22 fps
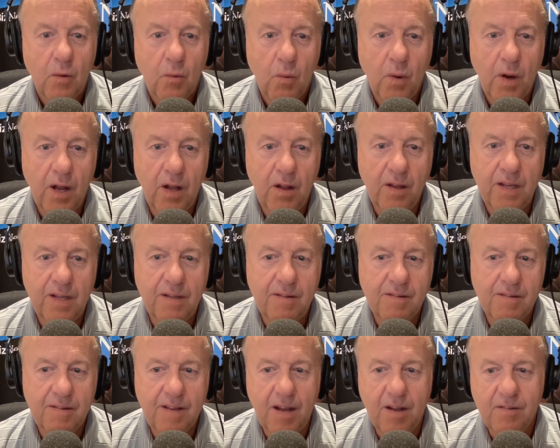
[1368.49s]
Well, it
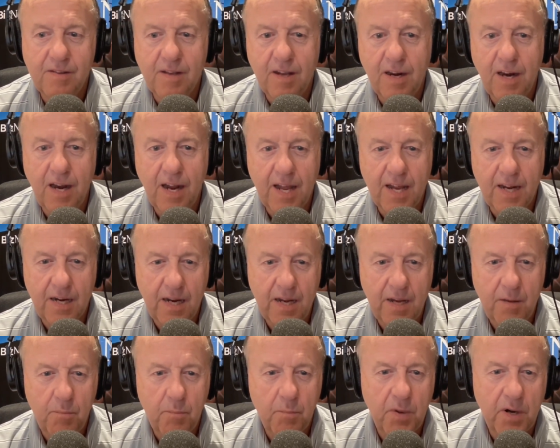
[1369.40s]
sounds
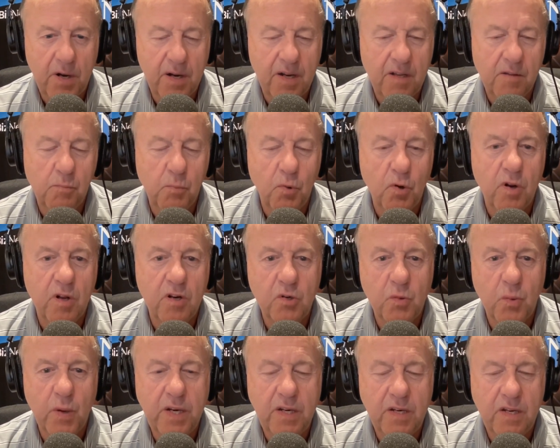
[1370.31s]
unlikely, but it has put on
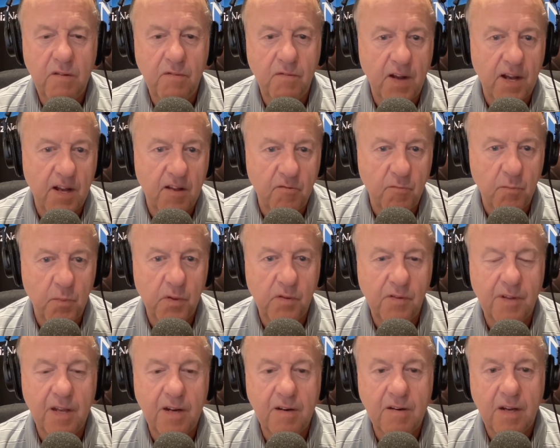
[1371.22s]
twenty-five
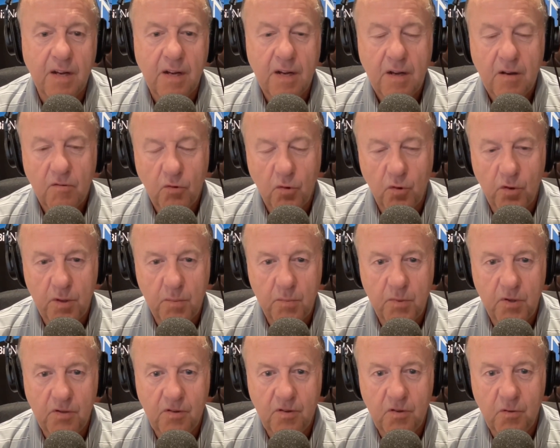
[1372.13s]
percent for the
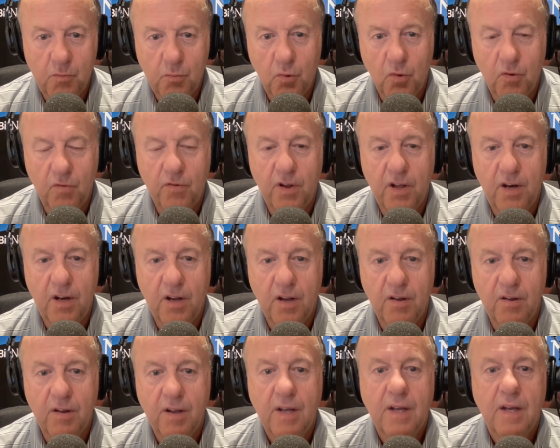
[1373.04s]
BizNews
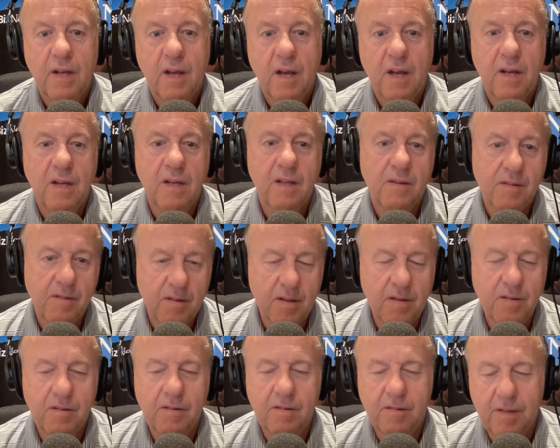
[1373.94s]
portfolio uh,
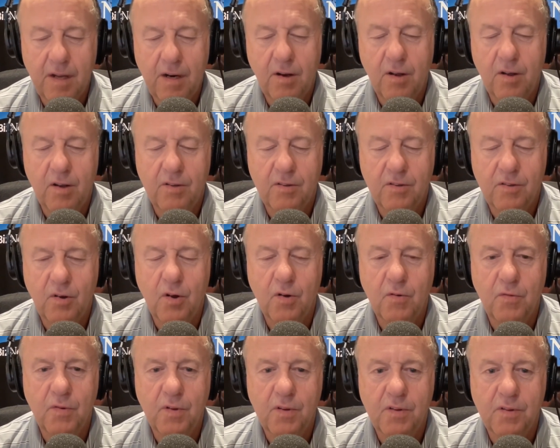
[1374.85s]
since the last well,
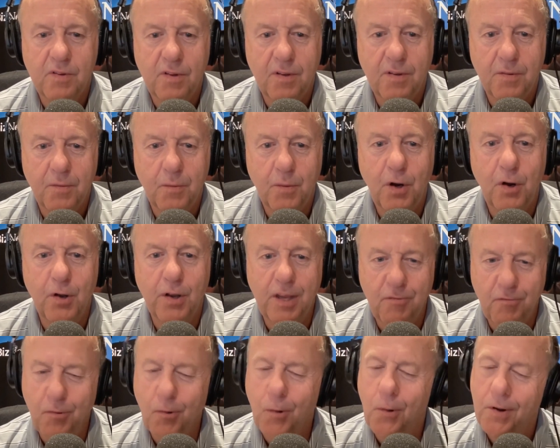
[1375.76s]
conference. So we're looking
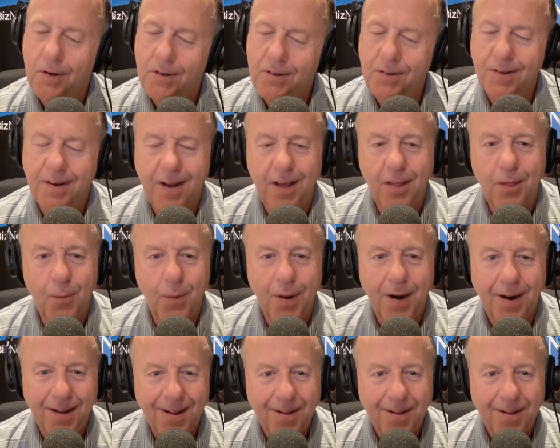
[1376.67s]
forward to another one.